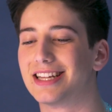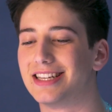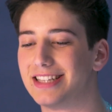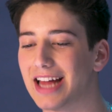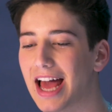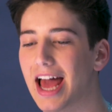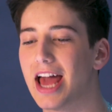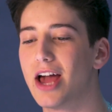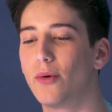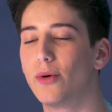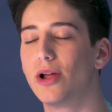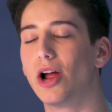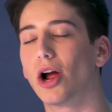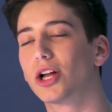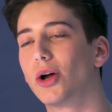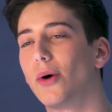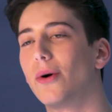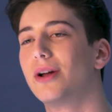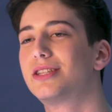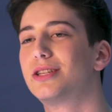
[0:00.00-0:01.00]
today we
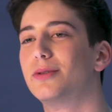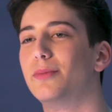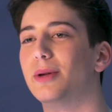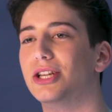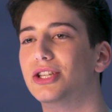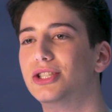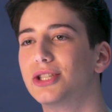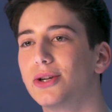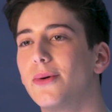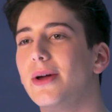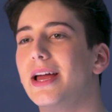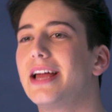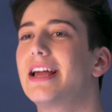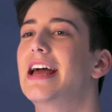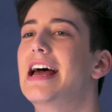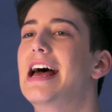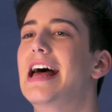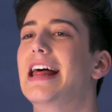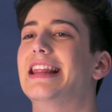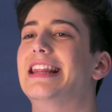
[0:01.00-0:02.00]
are going to be
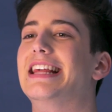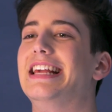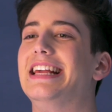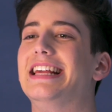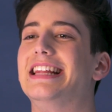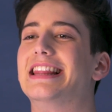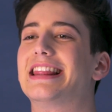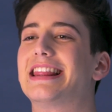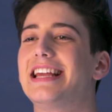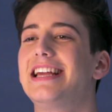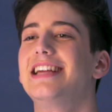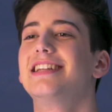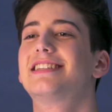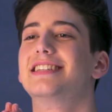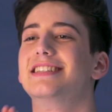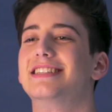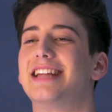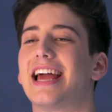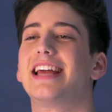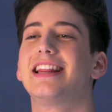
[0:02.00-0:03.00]
doing the
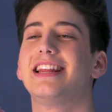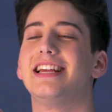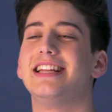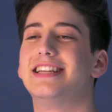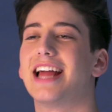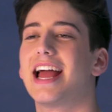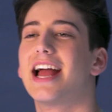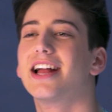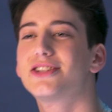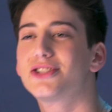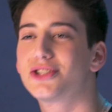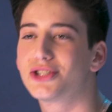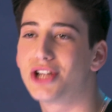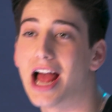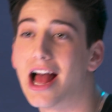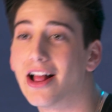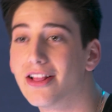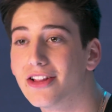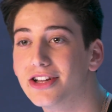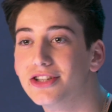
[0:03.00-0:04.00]
Elite Daily Dance
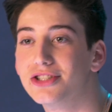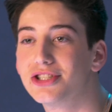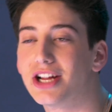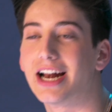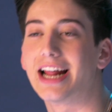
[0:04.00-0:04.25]
Challenge,